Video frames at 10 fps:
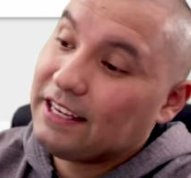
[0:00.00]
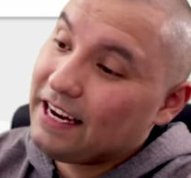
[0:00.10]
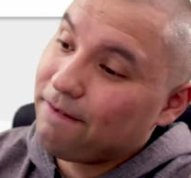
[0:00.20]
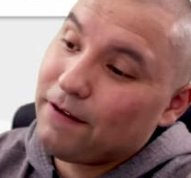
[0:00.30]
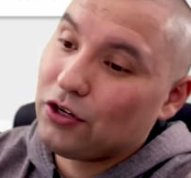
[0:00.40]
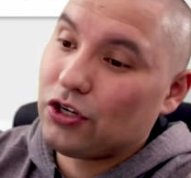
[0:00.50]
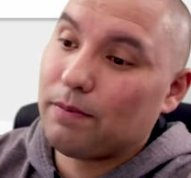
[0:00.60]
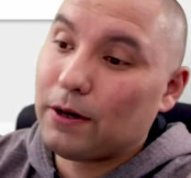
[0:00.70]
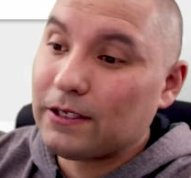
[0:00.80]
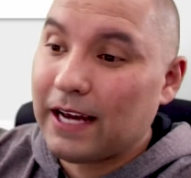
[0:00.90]
didn't finish
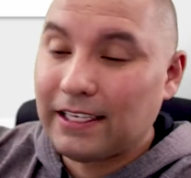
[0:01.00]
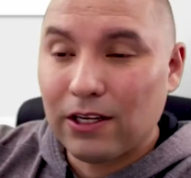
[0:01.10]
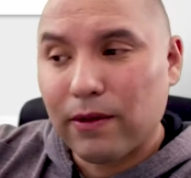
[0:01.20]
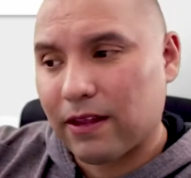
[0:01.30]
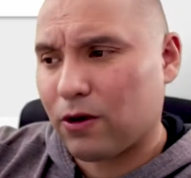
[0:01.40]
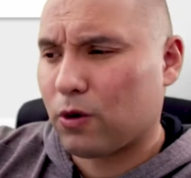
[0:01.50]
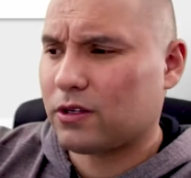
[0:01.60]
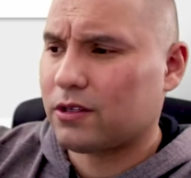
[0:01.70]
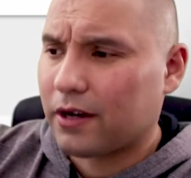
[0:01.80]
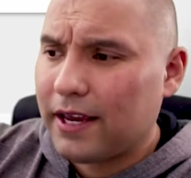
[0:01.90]
it, but it's nice to know that the
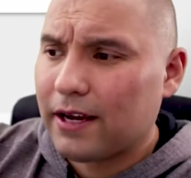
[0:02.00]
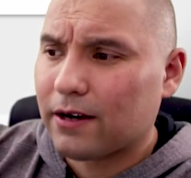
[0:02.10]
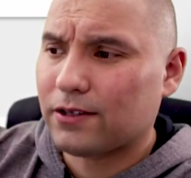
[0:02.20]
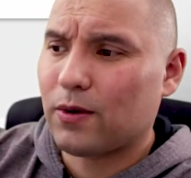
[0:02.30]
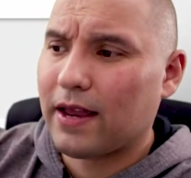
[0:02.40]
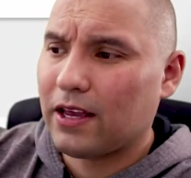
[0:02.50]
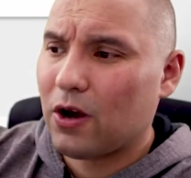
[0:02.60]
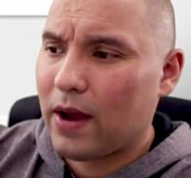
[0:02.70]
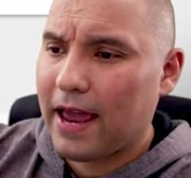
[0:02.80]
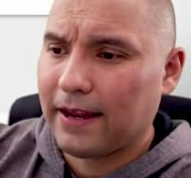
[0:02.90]
courses are here so I can
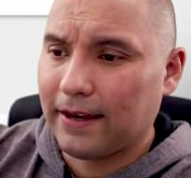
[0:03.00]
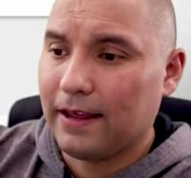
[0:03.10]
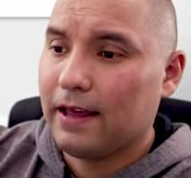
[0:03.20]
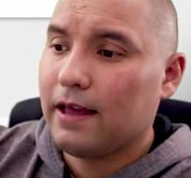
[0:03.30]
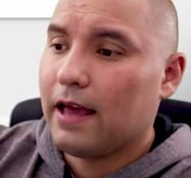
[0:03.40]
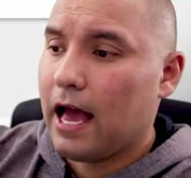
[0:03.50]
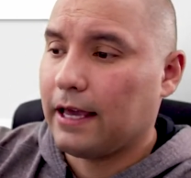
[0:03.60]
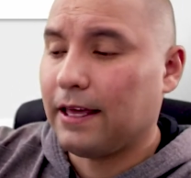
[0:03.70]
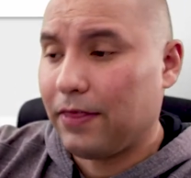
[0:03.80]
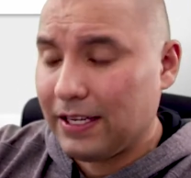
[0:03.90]
go ahead and
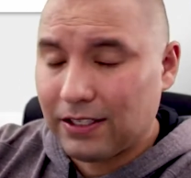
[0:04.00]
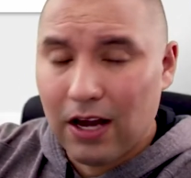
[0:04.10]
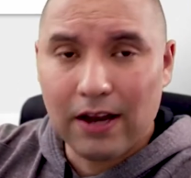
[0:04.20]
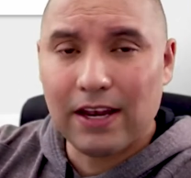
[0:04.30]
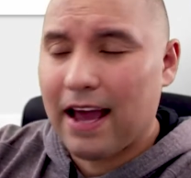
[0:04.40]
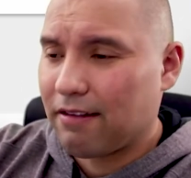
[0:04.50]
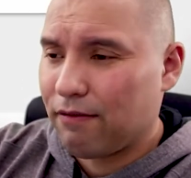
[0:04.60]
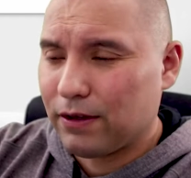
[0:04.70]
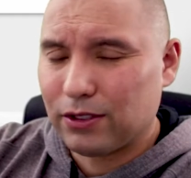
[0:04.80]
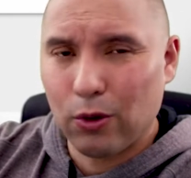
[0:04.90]
get these done and not have
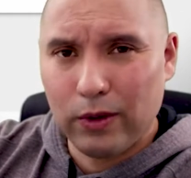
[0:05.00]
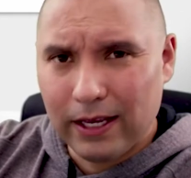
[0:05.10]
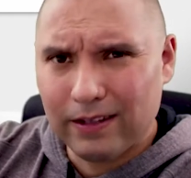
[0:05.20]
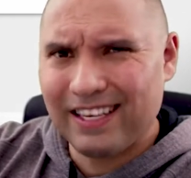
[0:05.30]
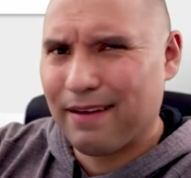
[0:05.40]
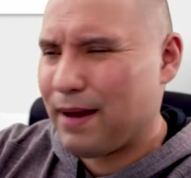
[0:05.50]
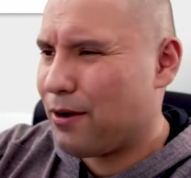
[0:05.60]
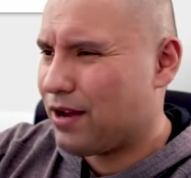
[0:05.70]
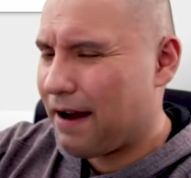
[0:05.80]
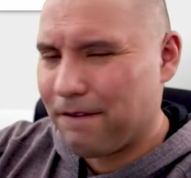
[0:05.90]
to feel so guilty
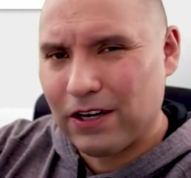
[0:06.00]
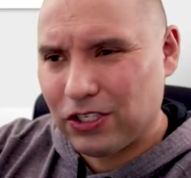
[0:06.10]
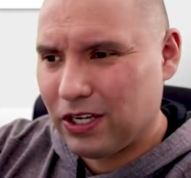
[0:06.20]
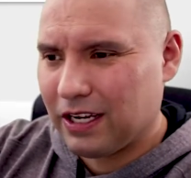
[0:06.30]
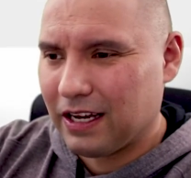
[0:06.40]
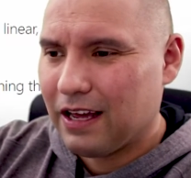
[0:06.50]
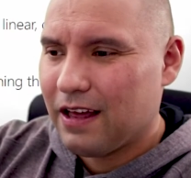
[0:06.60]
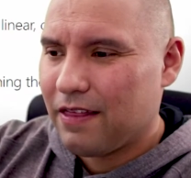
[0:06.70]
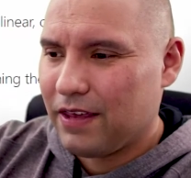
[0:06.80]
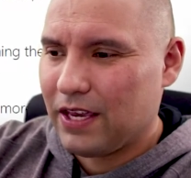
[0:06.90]
about not finishing
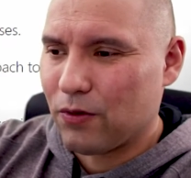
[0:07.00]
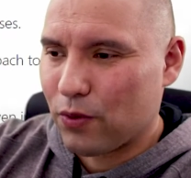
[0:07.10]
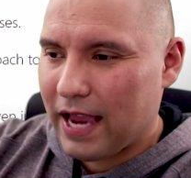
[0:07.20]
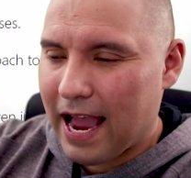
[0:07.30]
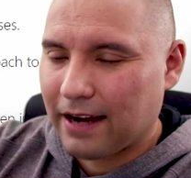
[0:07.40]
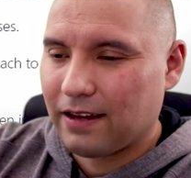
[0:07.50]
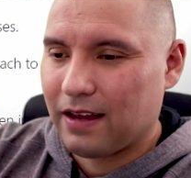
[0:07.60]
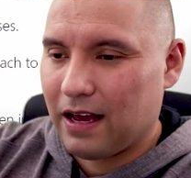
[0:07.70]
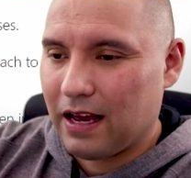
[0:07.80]
the React